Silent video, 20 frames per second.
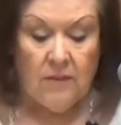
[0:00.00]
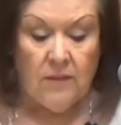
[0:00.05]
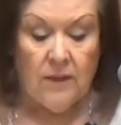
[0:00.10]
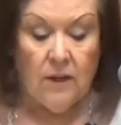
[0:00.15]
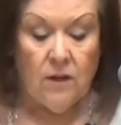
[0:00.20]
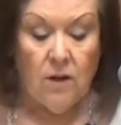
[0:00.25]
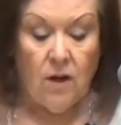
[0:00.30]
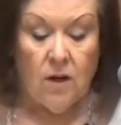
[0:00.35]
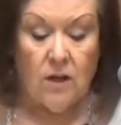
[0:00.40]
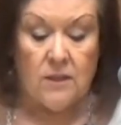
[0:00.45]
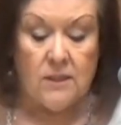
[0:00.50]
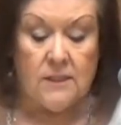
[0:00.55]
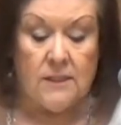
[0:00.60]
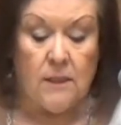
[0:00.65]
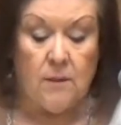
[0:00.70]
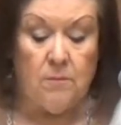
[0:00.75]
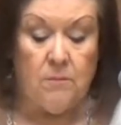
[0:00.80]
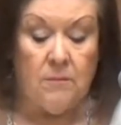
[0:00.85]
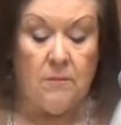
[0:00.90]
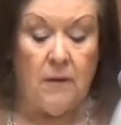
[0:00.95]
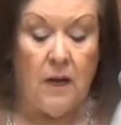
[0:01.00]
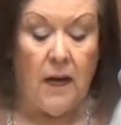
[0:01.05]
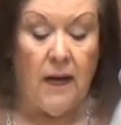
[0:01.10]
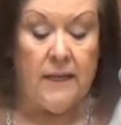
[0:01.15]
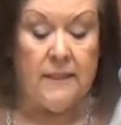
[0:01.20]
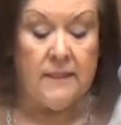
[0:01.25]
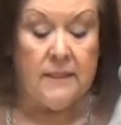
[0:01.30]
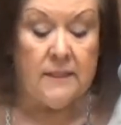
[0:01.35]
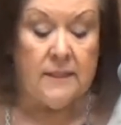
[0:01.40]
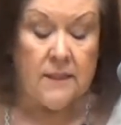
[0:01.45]
There are some
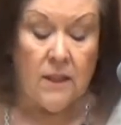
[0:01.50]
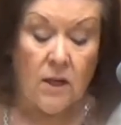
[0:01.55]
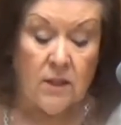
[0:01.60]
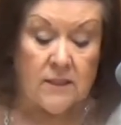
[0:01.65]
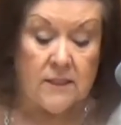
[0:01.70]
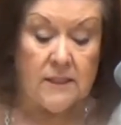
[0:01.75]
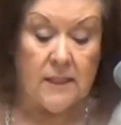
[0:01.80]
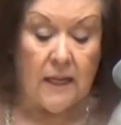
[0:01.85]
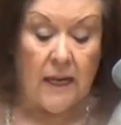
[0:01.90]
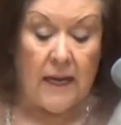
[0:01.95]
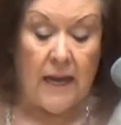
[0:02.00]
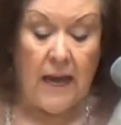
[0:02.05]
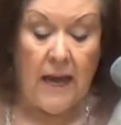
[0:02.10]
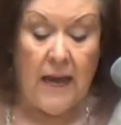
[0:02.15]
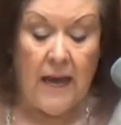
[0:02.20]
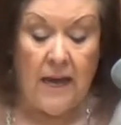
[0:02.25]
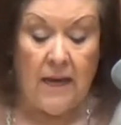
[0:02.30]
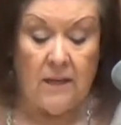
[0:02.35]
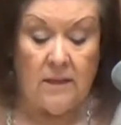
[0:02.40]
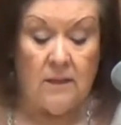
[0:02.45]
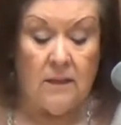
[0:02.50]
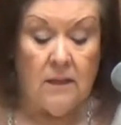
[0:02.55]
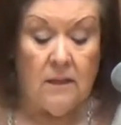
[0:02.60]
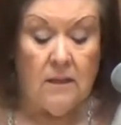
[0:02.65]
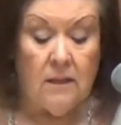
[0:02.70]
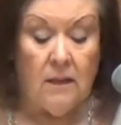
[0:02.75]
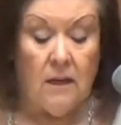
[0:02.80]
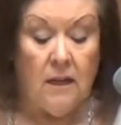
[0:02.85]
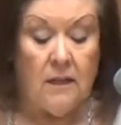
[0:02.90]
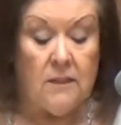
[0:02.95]
I, thoughts that I had.
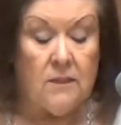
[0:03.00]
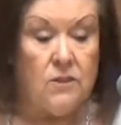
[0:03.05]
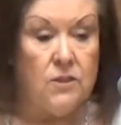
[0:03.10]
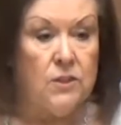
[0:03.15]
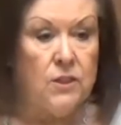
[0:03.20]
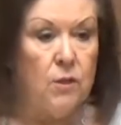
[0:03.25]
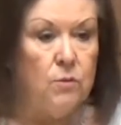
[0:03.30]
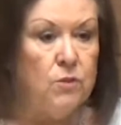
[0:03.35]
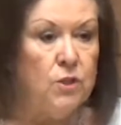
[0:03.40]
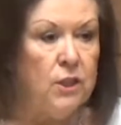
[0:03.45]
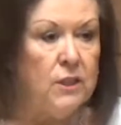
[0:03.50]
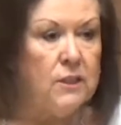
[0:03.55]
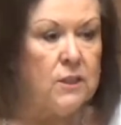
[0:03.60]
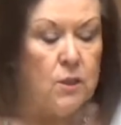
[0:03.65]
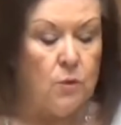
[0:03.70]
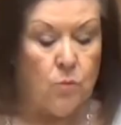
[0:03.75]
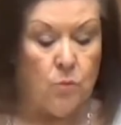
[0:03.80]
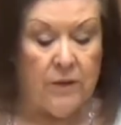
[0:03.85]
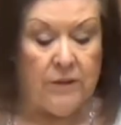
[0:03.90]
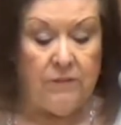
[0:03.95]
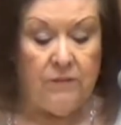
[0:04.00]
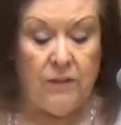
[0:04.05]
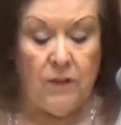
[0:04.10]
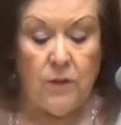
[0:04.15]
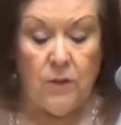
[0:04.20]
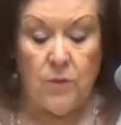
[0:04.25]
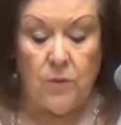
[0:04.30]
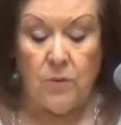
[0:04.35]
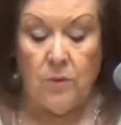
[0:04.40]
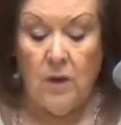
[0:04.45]
Uh, so, just a
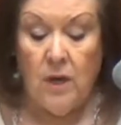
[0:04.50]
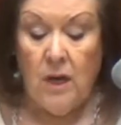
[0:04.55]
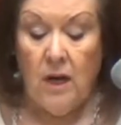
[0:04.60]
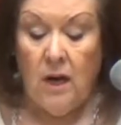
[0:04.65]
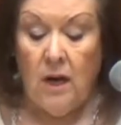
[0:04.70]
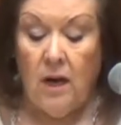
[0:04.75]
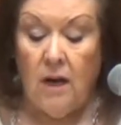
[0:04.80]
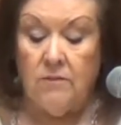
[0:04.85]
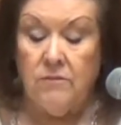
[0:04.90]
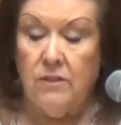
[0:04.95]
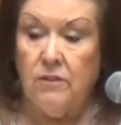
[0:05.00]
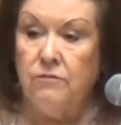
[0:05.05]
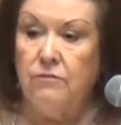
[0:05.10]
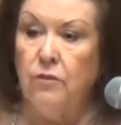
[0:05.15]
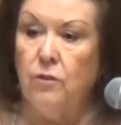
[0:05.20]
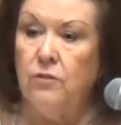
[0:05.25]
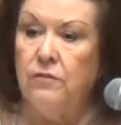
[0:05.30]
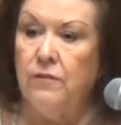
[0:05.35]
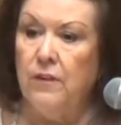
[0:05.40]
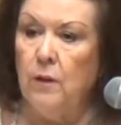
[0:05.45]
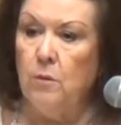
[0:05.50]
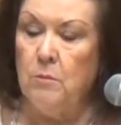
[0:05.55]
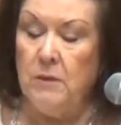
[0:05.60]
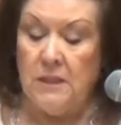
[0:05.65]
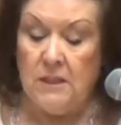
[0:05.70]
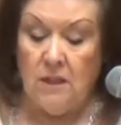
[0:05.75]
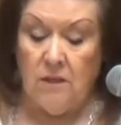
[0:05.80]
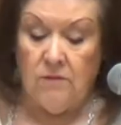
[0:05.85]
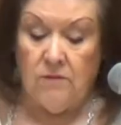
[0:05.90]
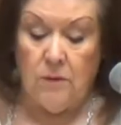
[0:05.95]
review of the
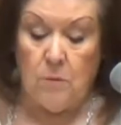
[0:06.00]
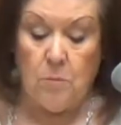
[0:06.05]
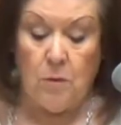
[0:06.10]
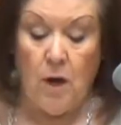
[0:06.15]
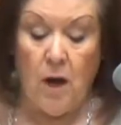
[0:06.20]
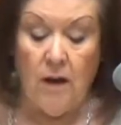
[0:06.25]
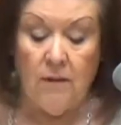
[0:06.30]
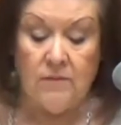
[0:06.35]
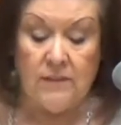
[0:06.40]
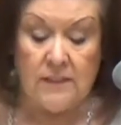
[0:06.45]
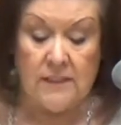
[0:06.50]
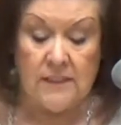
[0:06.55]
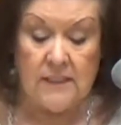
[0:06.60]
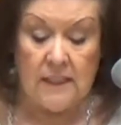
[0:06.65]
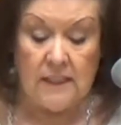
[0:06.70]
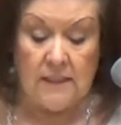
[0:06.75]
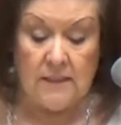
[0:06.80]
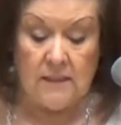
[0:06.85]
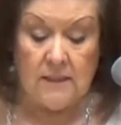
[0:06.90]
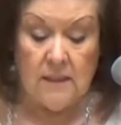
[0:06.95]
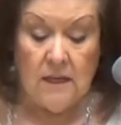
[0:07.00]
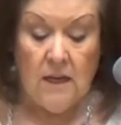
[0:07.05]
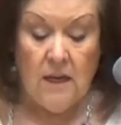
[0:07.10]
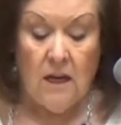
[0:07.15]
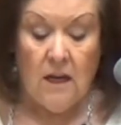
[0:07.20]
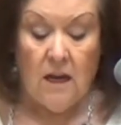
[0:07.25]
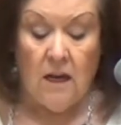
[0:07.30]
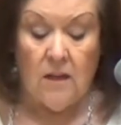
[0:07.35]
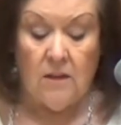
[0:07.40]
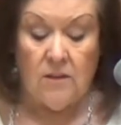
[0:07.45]
fulfillment of the prophecies.
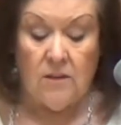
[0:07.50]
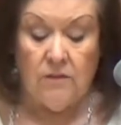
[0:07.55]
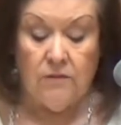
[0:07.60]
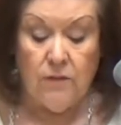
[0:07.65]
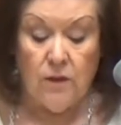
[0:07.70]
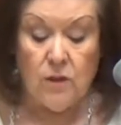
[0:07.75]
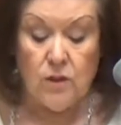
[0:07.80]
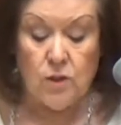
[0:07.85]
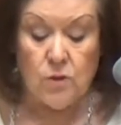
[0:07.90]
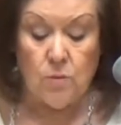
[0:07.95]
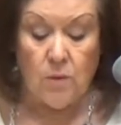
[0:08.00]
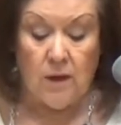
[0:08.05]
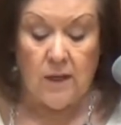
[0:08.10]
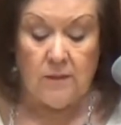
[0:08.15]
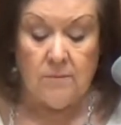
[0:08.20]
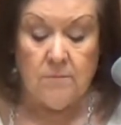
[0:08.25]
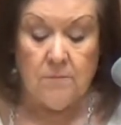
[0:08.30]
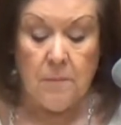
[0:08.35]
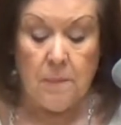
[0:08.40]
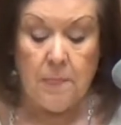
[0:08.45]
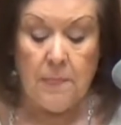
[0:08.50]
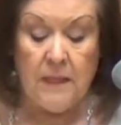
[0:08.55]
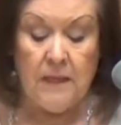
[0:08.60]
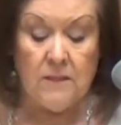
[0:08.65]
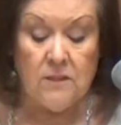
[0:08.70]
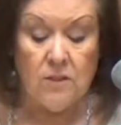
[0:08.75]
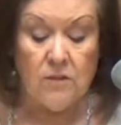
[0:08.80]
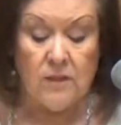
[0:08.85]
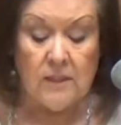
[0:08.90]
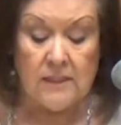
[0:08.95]
Uh, the first one,
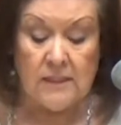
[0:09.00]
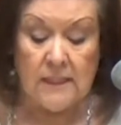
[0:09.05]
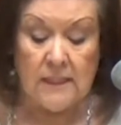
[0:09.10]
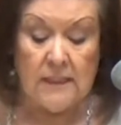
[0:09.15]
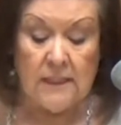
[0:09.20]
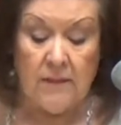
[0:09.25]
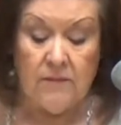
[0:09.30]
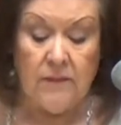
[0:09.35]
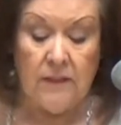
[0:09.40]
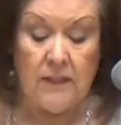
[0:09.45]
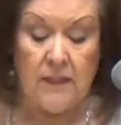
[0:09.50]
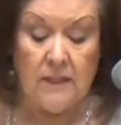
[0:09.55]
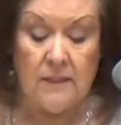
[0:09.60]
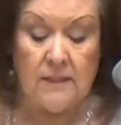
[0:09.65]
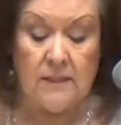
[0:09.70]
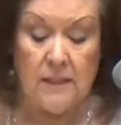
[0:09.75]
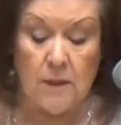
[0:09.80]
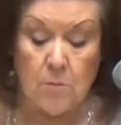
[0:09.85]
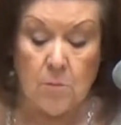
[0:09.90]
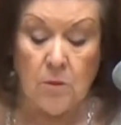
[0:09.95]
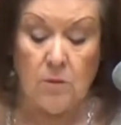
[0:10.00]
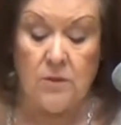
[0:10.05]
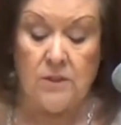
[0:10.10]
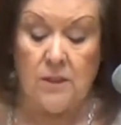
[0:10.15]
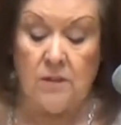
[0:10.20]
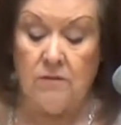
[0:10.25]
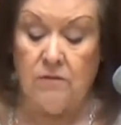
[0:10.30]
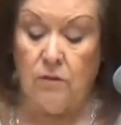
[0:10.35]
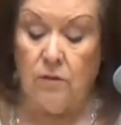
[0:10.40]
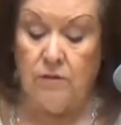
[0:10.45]
these are the significant
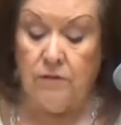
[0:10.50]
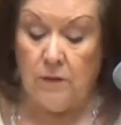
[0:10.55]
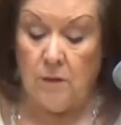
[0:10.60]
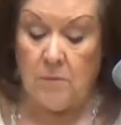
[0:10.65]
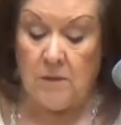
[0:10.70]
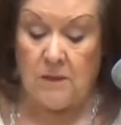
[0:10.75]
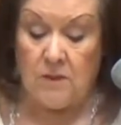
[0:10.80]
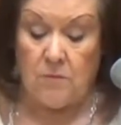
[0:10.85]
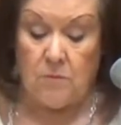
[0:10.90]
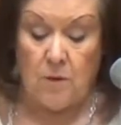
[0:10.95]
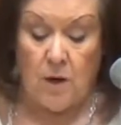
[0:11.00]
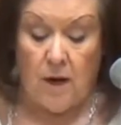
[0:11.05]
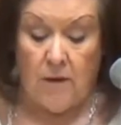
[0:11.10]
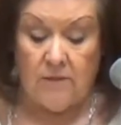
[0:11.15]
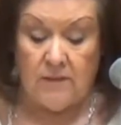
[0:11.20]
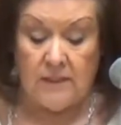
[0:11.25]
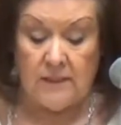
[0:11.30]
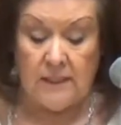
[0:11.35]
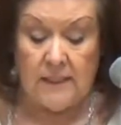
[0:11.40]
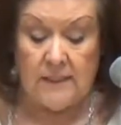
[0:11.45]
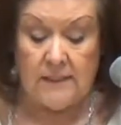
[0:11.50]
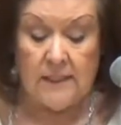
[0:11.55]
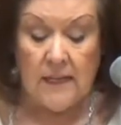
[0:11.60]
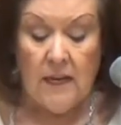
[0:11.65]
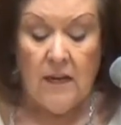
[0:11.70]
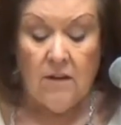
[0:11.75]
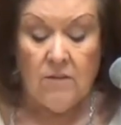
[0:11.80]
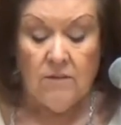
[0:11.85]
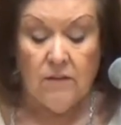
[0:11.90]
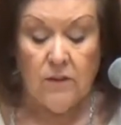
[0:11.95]
symbols and fulfillment of prophecies.
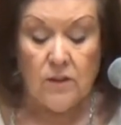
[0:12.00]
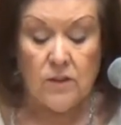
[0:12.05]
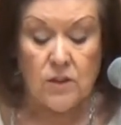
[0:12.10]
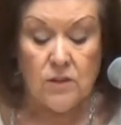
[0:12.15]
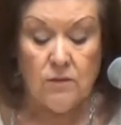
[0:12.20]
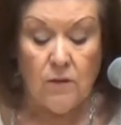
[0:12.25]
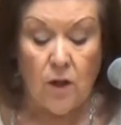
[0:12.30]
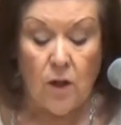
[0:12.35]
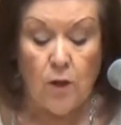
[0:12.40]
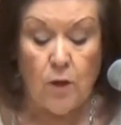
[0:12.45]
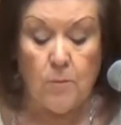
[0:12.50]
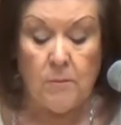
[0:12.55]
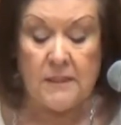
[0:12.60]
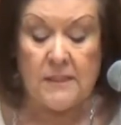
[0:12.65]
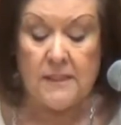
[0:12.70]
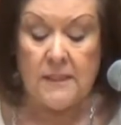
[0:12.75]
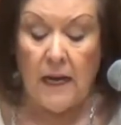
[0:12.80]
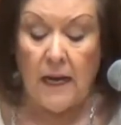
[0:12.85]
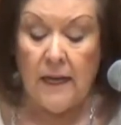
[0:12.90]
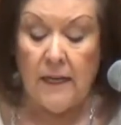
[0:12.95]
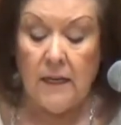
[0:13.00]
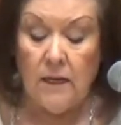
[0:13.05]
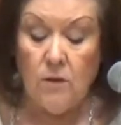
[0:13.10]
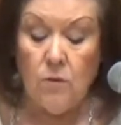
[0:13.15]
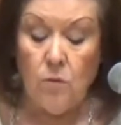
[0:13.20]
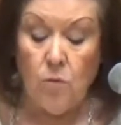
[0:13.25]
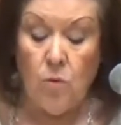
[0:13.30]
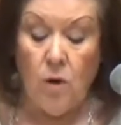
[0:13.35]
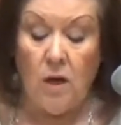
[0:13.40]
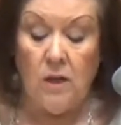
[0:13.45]
First of all, the Messiah
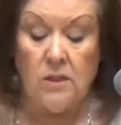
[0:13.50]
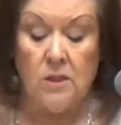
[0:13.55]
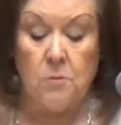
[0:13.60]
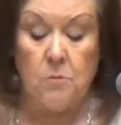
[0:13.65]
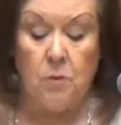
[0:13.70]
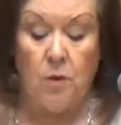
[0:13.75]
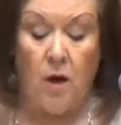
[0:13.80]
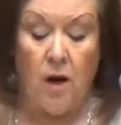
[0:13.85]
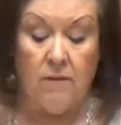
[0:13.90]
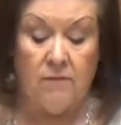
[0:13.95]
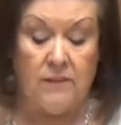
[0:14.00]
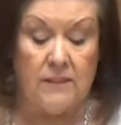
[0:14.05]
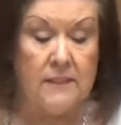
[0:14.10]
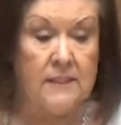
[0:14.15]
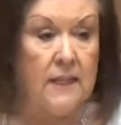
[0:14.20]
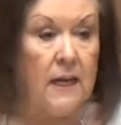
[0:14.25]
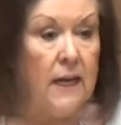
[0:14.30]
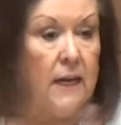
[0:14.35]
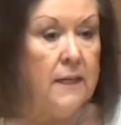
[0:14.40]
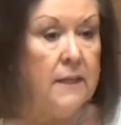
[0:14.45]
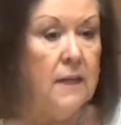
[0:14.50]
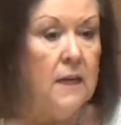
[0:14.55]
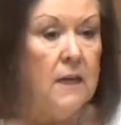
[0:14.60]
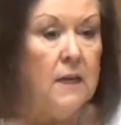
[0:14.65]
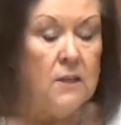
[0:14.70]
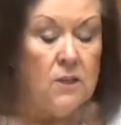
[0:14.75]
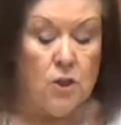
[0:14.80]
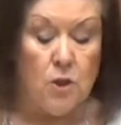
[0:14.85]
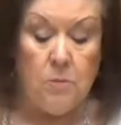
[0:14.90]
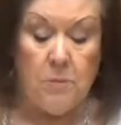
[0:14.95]
was prophesied
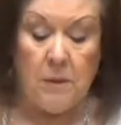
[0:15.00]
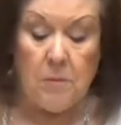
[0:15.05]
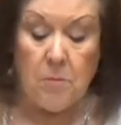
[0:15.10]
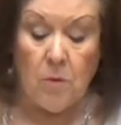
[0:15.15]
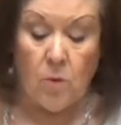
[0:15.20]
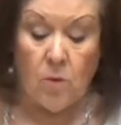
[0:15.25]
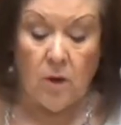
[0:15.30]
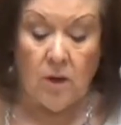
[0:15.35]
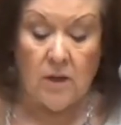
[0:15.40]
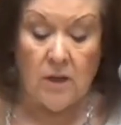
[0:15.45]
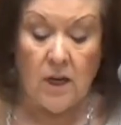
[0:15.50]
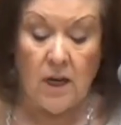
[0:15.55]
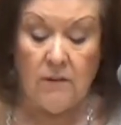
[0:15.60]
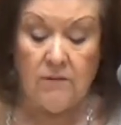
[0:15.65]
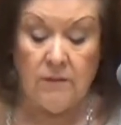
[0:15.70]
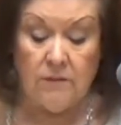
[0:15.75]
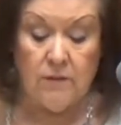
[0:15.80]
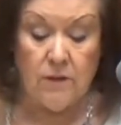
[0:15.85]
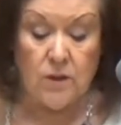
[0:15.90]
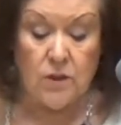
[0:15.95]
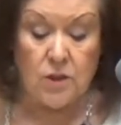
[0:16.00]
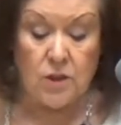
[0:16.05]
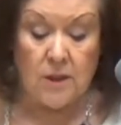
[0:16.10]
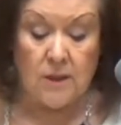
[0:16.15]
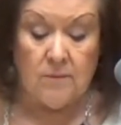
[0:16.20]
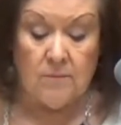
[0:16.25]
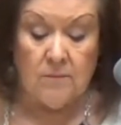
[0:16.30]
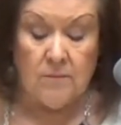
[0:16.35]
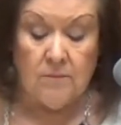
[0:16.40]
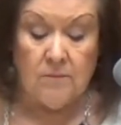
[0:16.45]
to be born of a
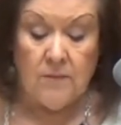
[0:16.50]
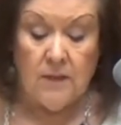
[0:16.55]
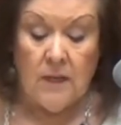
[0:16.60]
virgin.